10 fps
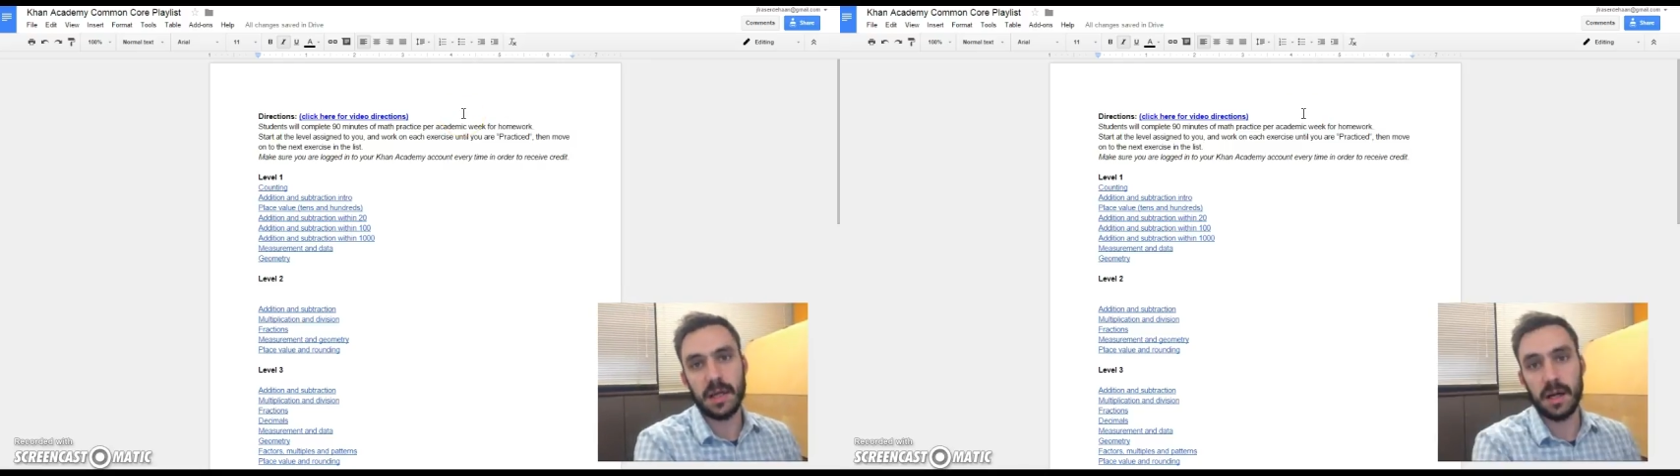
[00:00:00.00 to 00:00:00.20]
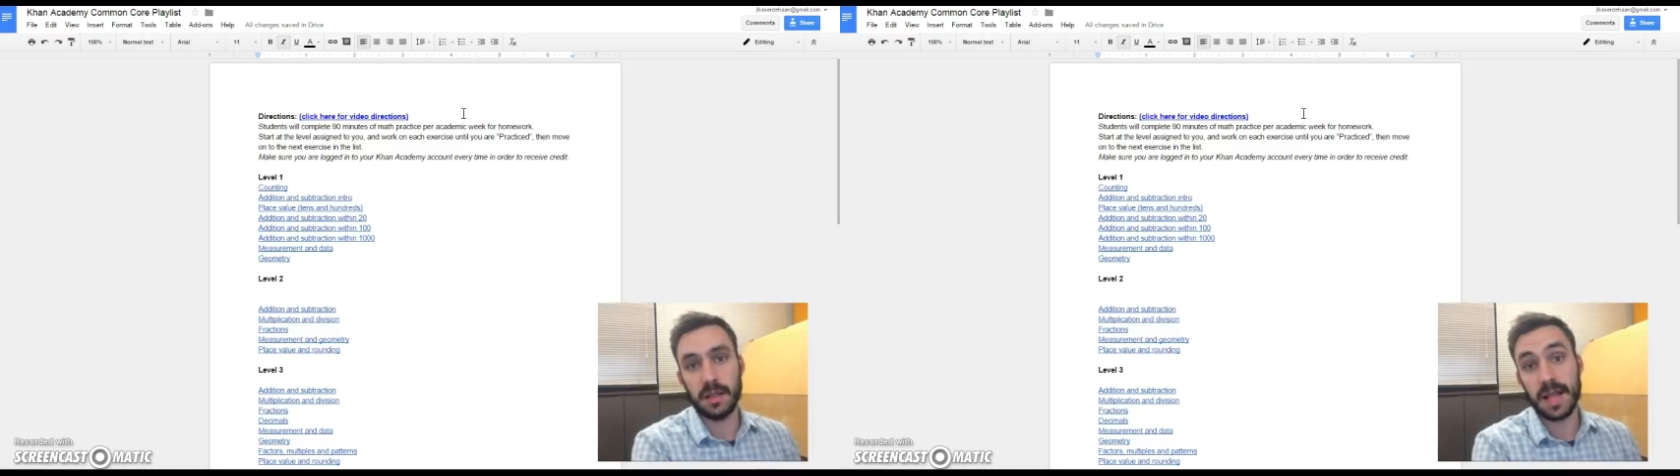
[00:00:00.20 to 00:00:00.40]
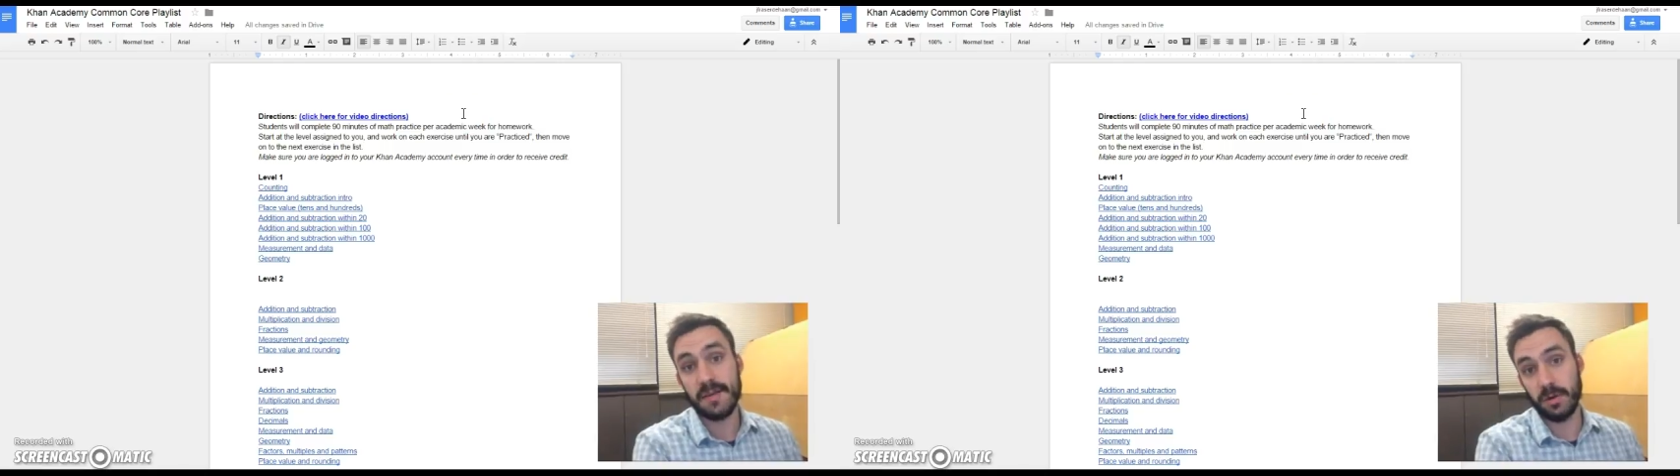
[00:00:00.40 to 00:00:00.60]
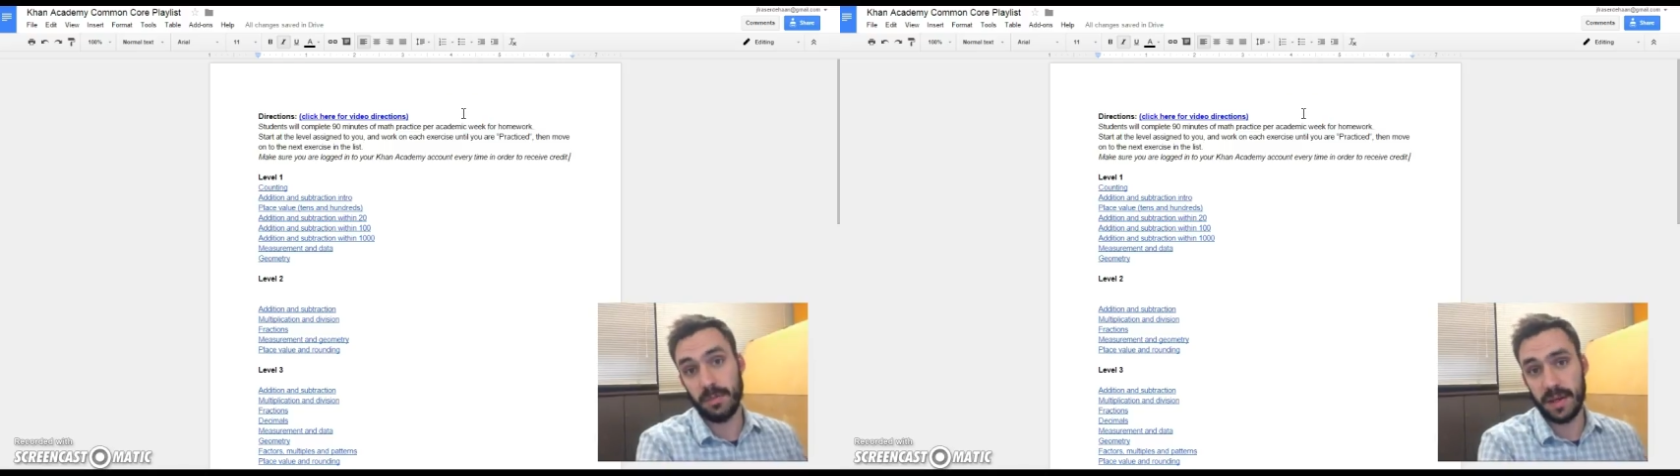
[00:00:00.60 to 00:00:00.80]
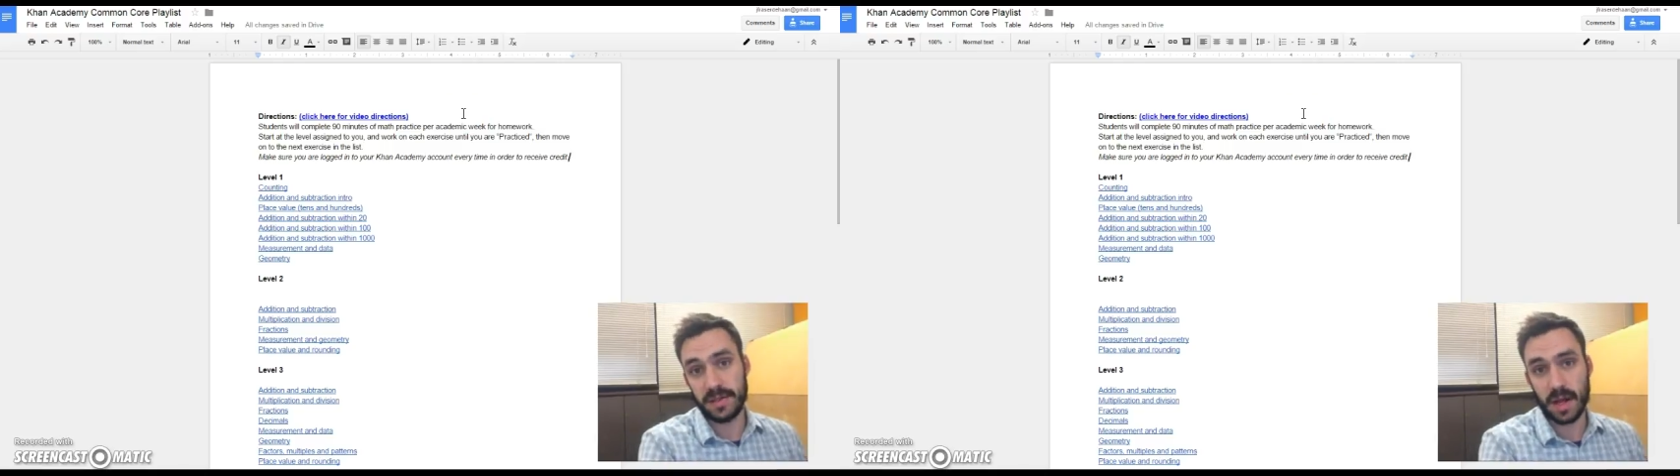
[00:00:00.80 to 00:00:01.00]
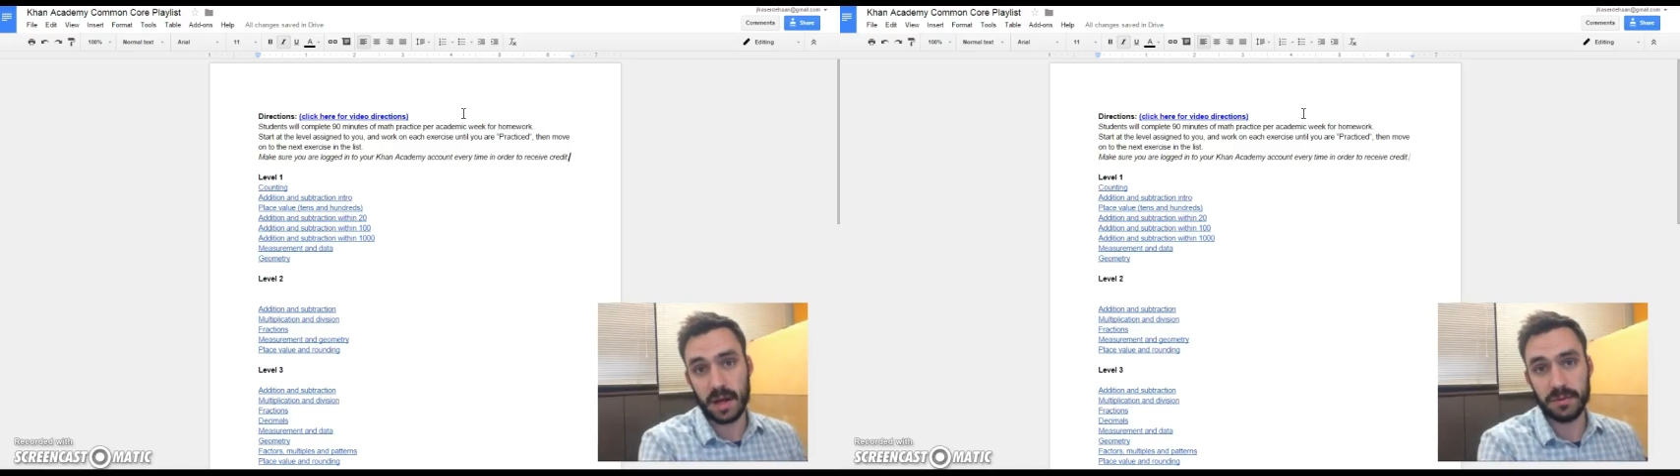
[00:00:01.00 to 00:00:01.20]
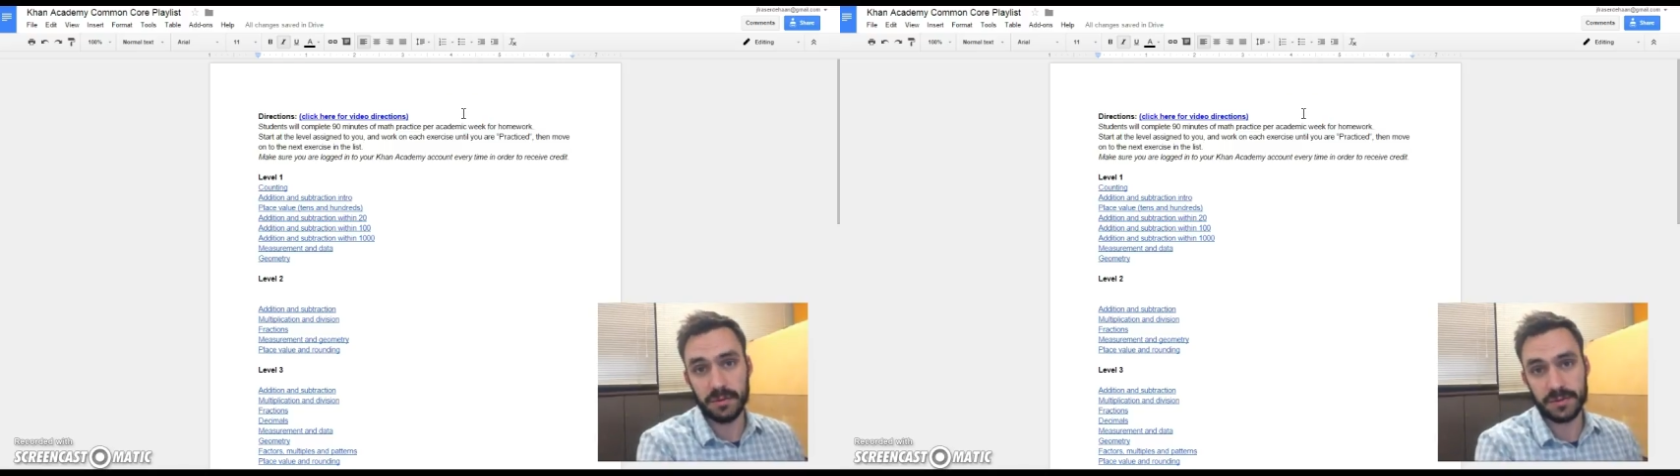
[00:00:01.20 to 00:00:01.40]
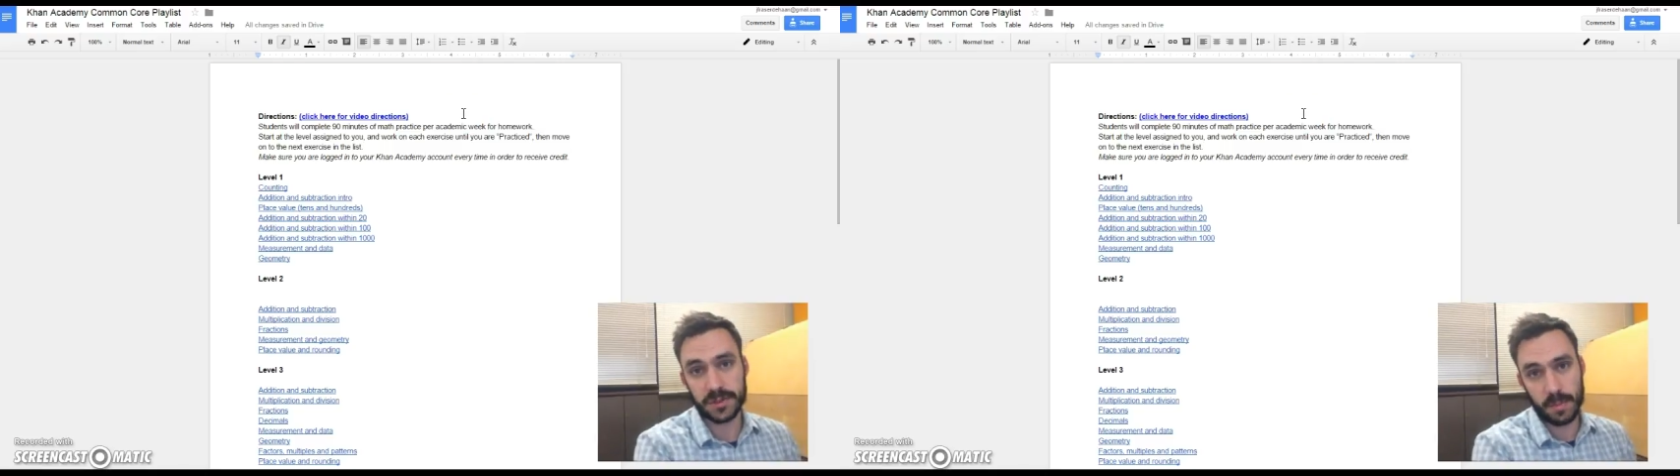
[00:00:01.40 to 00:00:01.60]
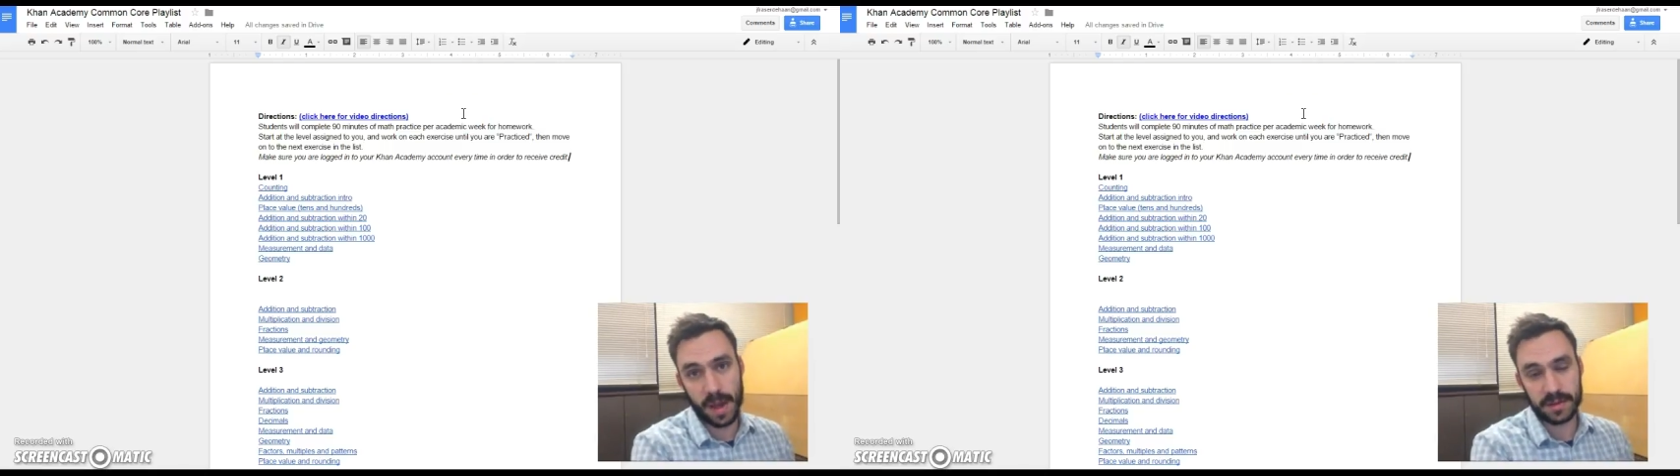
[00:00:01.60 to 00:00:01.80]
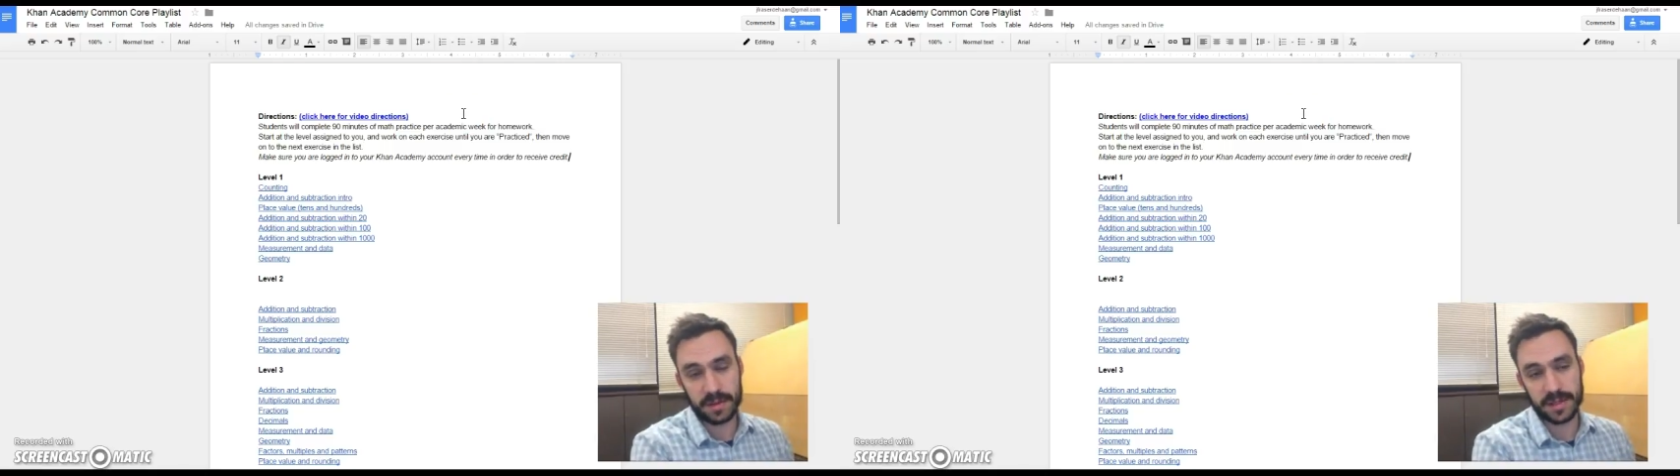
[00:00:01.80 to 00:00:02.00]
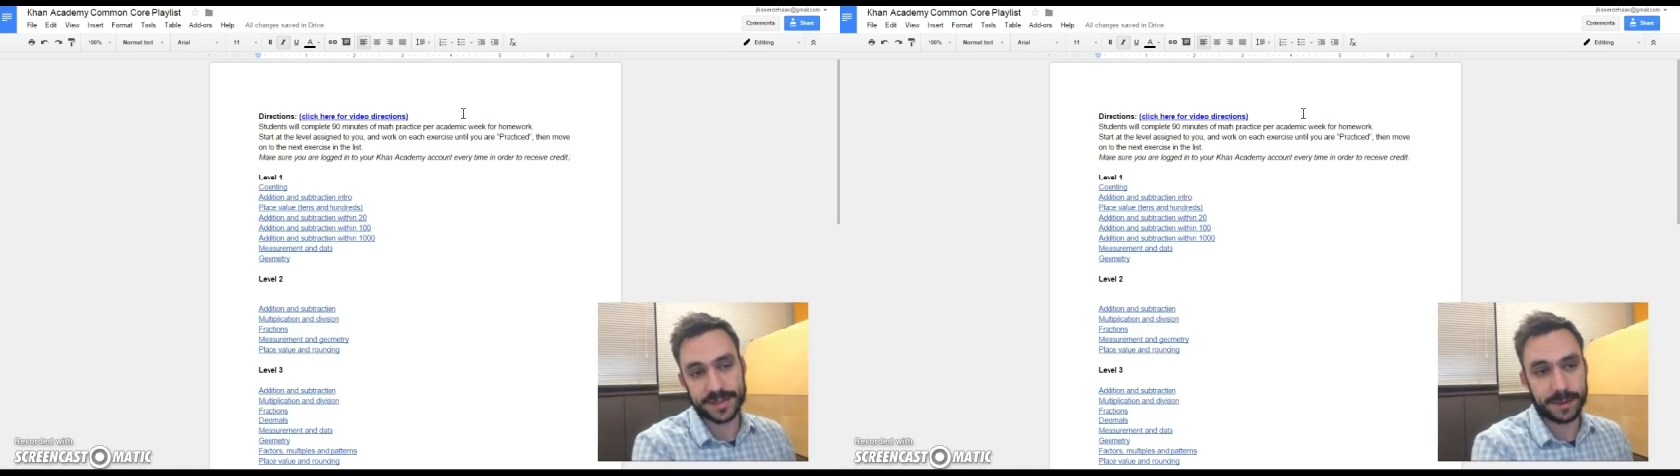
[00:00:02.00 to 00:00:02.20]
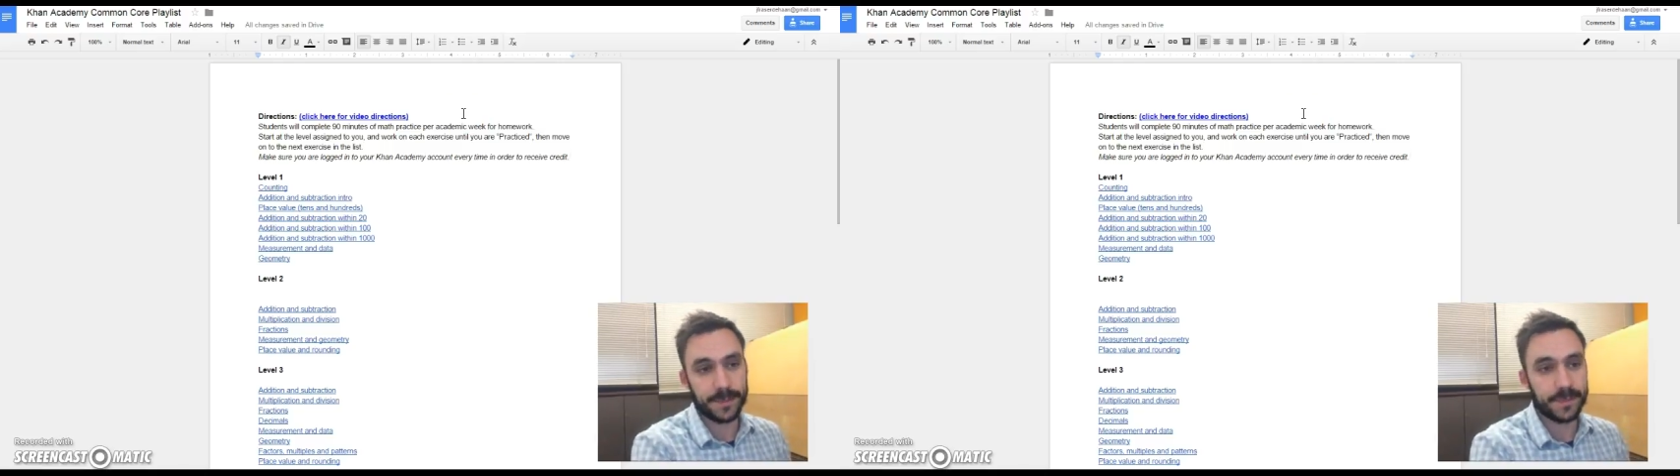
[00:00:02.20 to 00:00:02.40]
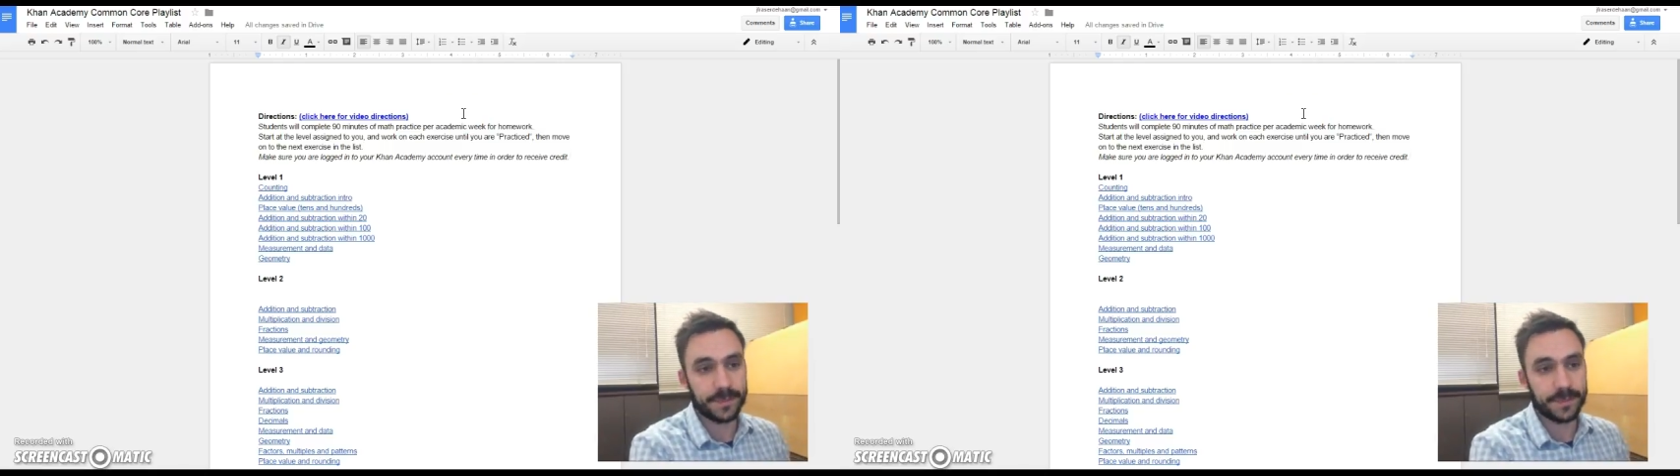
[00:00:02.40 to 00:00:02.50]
a level based off of STAR Math testing.